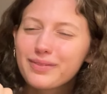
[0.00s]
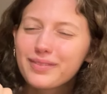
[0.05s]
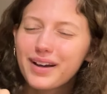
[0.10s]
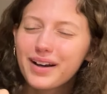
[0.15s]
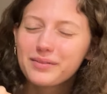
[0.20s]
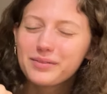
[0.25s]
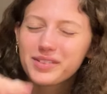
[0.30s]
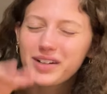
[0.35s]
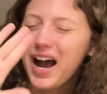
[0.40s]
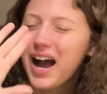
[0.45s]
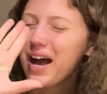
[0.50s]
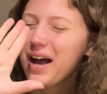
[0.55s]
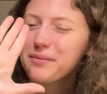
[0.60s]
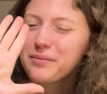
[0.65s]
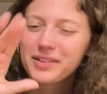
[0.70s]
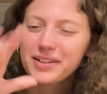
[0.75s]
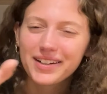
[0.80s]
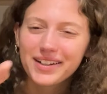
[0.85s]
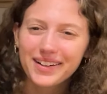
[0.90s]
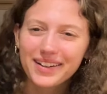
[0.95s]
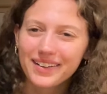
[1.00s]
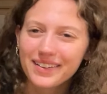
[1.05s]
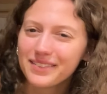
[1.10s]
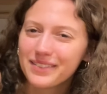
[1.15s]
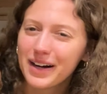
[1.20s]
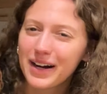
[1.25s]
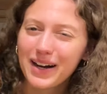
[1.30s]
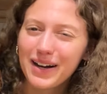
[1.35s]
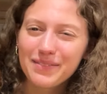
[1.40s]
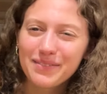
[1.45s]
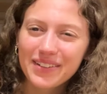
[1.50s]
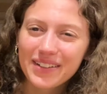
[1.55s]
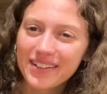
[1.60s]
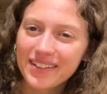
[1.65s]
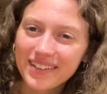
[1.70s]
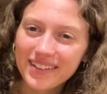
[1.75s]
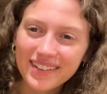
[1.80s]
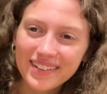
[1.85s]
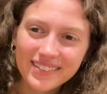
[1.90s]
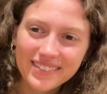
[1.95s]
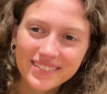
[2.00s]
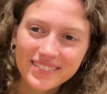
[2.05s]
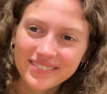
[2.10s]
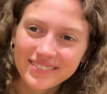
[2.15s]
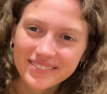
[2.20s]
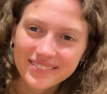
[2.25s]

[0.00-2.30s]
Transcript: I'm gonna go. I'm gonna go.